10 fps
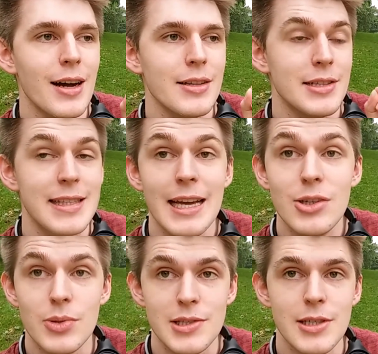the
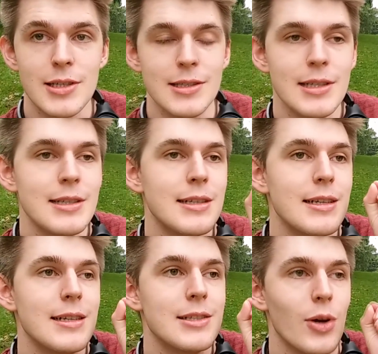take was good,
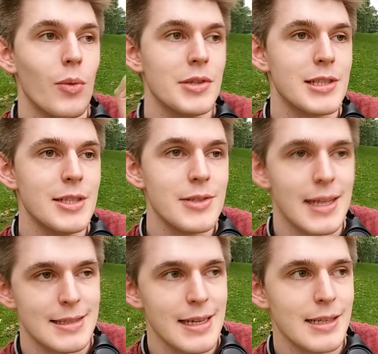so I wanted to use
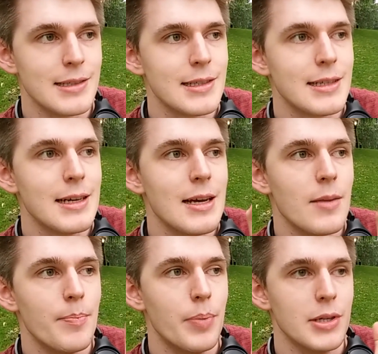that take,
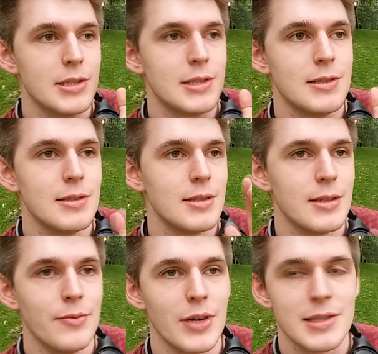but
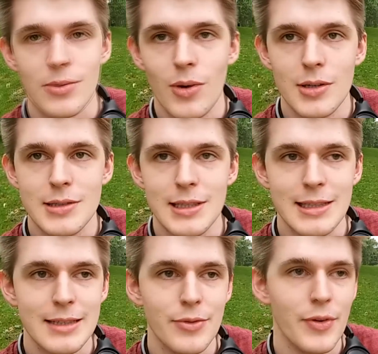Investor 1 didn't
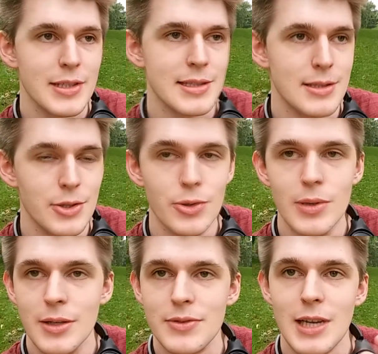give Investor 2
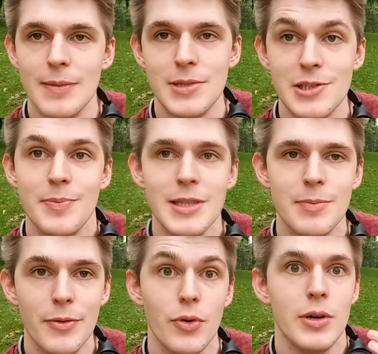enough time to speak
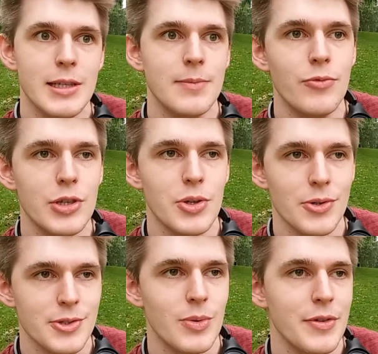before he
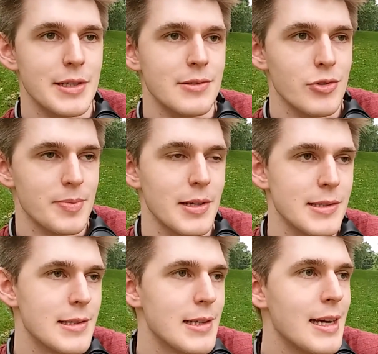retorted with his
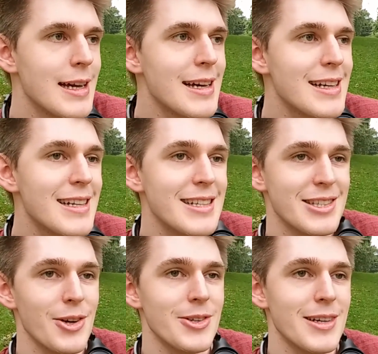response.
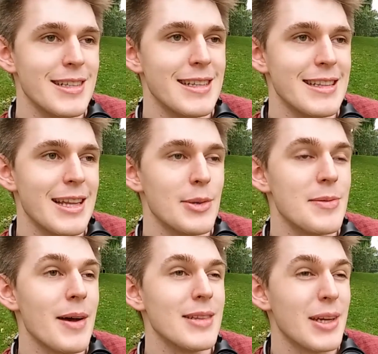So there was
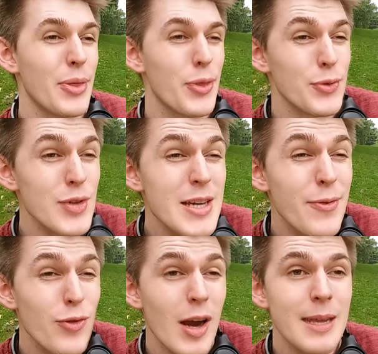about like 3
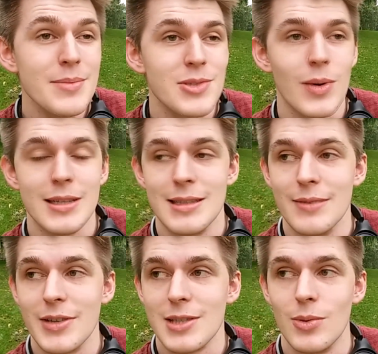frames when
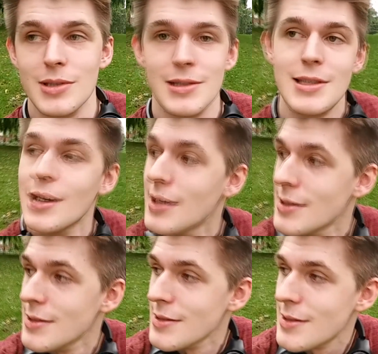Investor 1
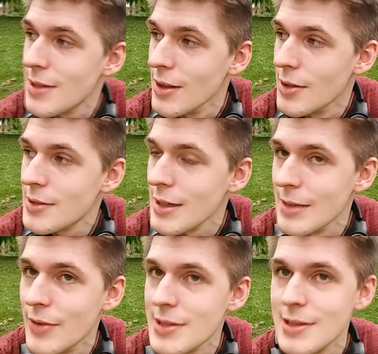turns to look at
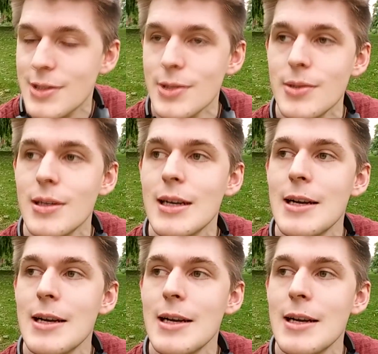Investor 2.